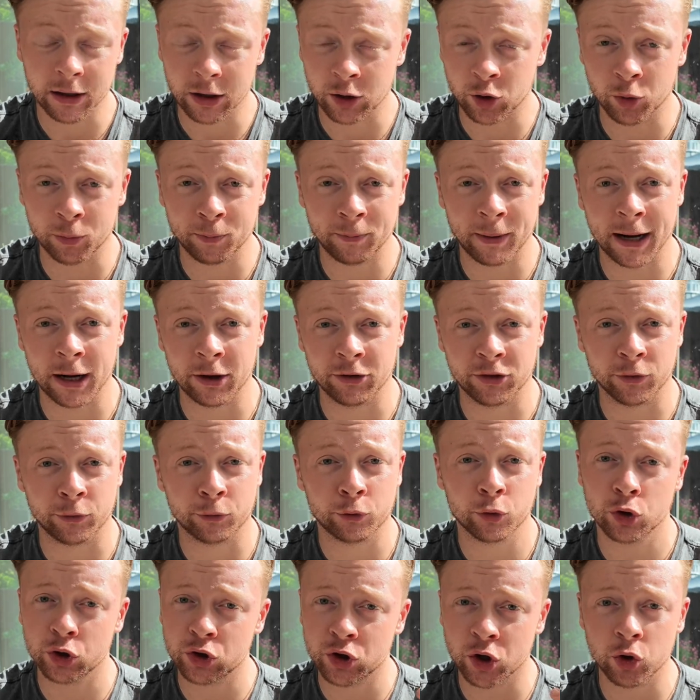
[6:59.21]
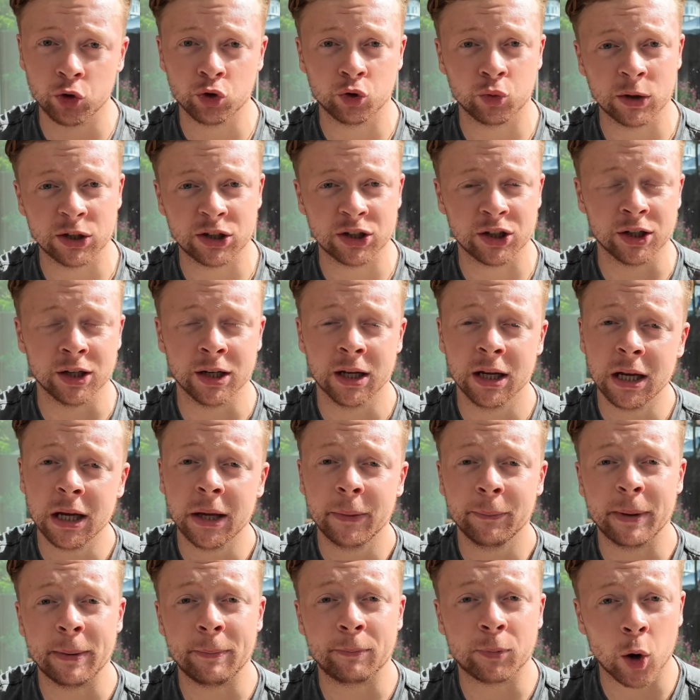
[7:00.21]
a good balance of fructose, which can
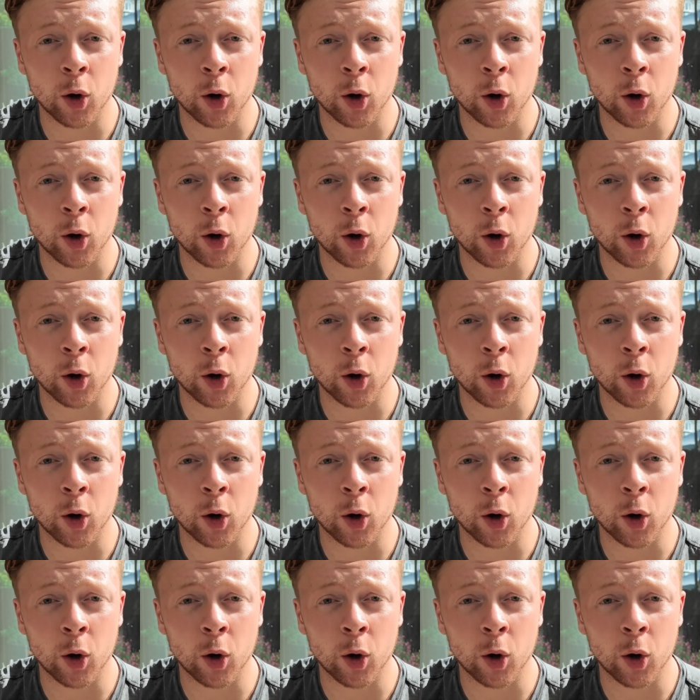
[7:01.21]
be